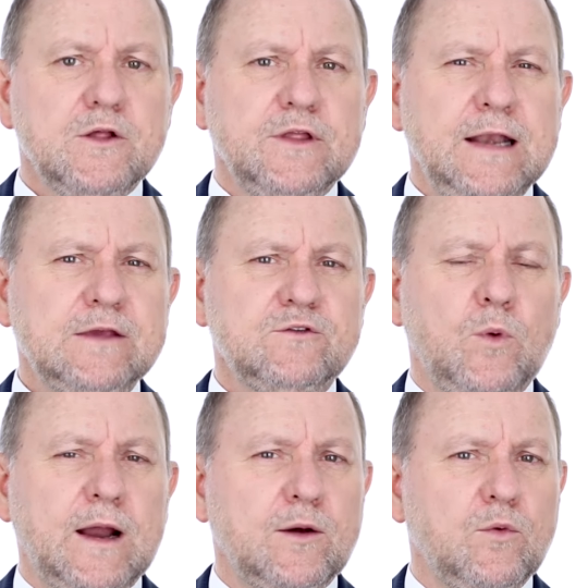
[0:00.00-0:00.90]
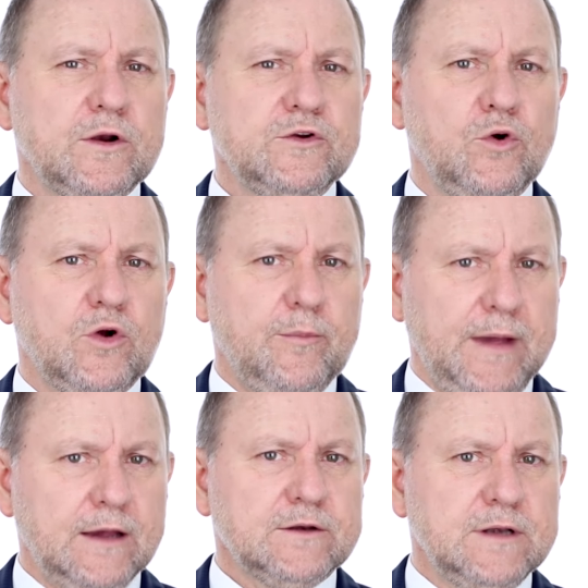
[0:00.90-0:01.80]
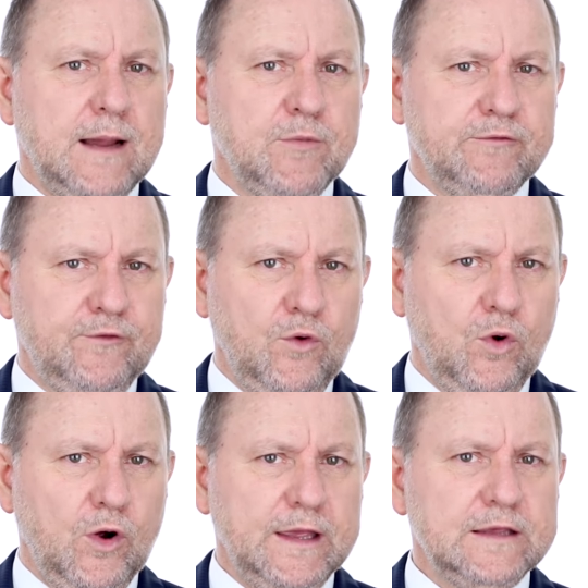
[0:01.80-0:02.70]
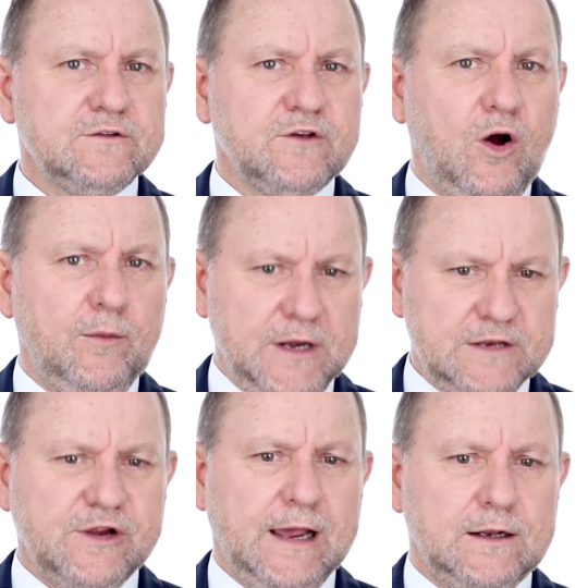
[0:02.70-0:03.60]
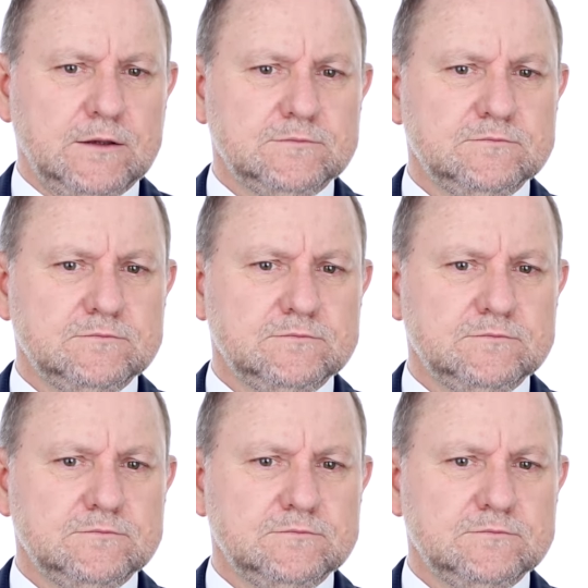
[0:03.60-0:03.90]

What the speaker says: The next one I want to talk about, number four, is omnichannel.